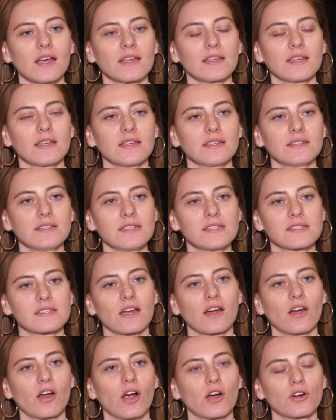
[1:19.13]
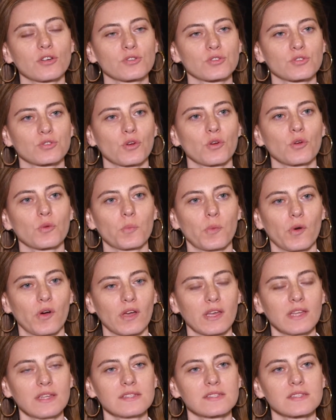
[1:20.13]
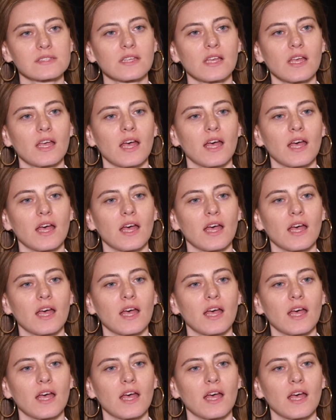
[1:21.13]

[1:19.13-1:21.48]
Uh, these are our strong points.